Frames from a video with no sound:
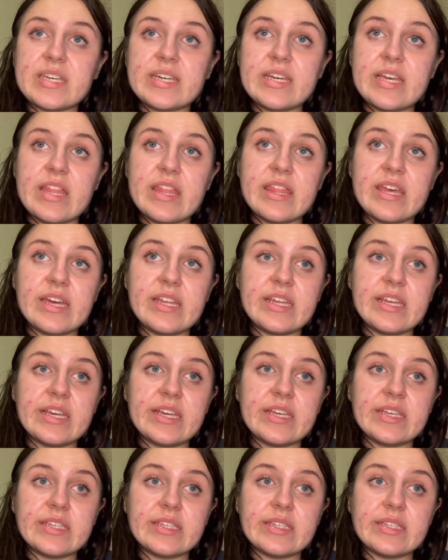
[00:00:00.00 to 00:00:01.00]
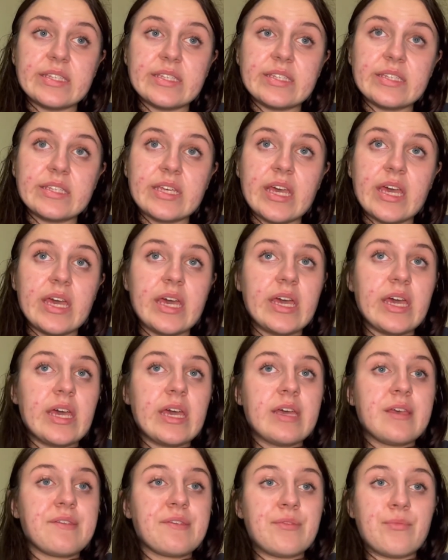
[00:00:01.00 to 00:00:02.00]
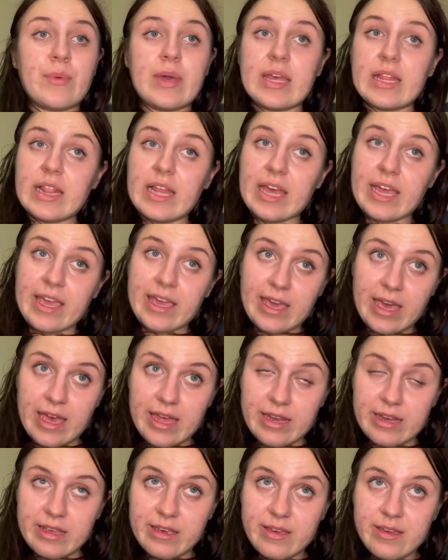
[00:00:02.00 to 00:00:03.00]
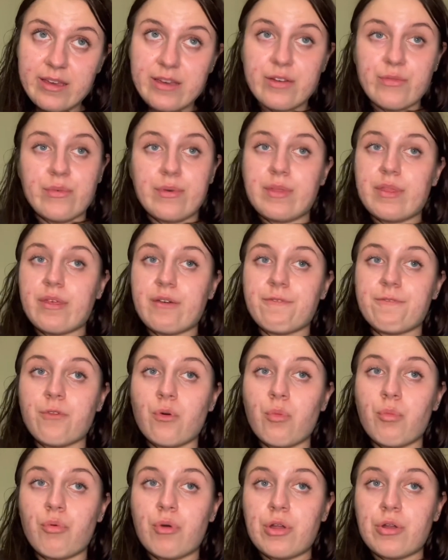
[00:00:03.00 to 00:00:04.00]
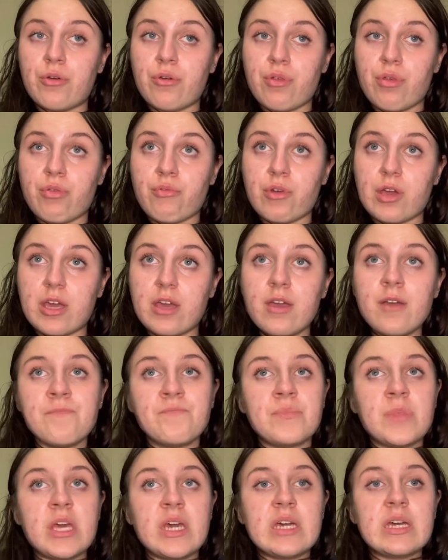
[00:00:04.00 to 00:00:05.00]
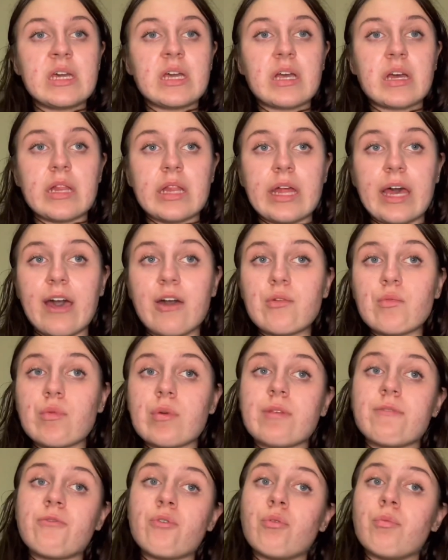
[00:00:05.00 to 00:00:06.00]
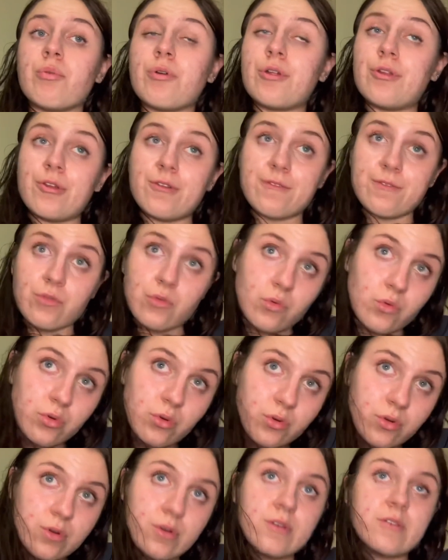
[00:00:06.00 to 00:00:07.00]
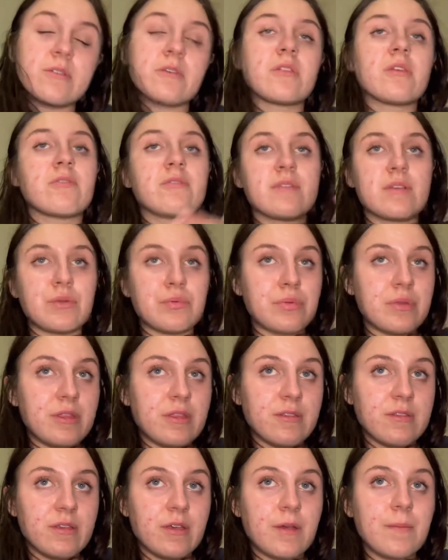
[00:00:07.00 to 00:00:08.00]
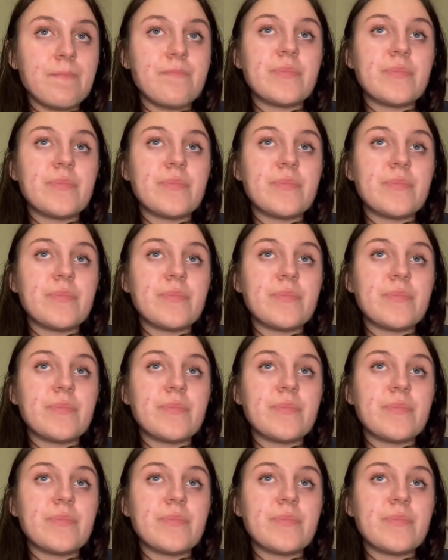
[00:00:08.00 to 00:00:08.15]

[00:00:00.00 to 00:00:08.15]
Then is Sweet Like Candy with 4.03, Cloud with 4.04, so they're essentially the same,